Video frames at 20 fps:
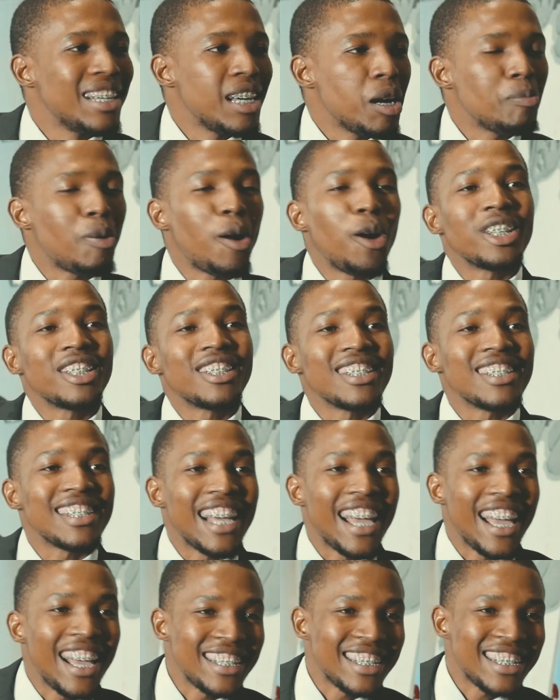Potter's
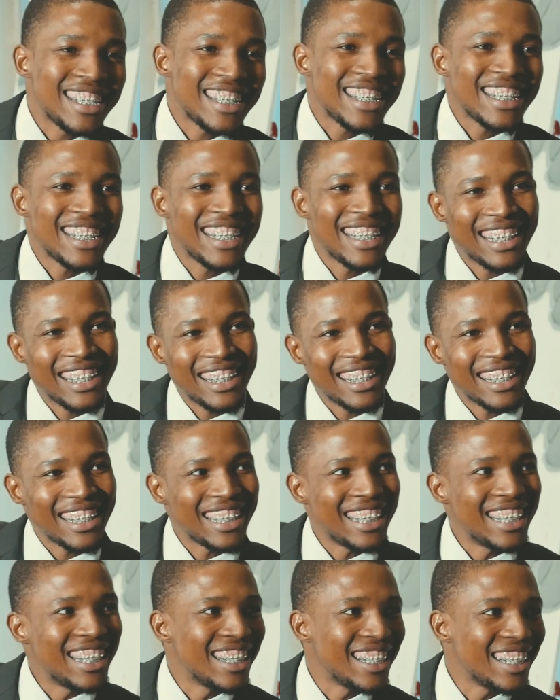Hands.
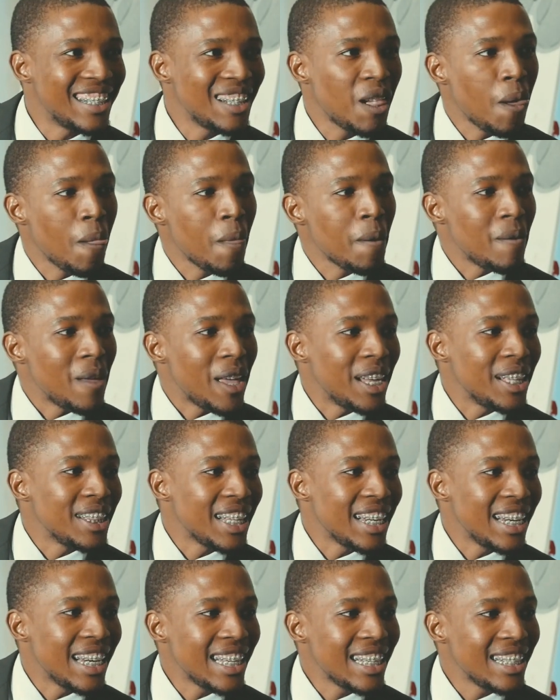And
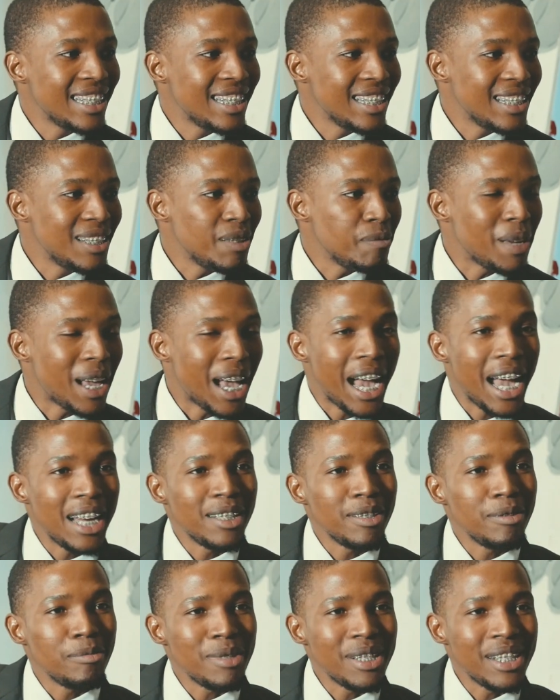the lady
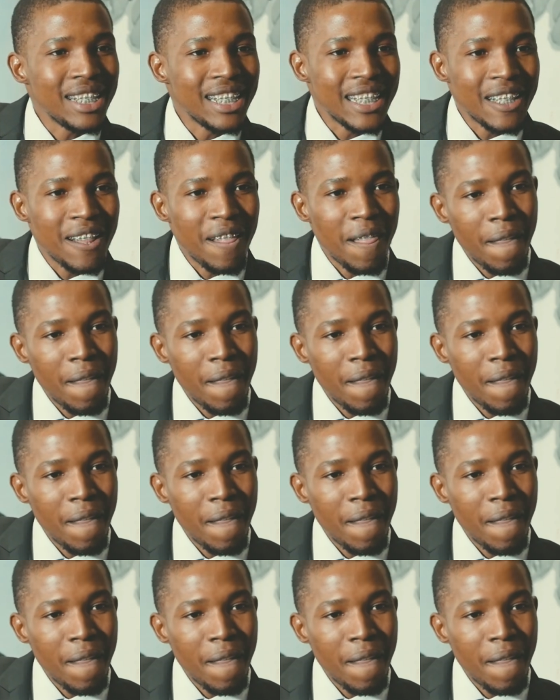behind me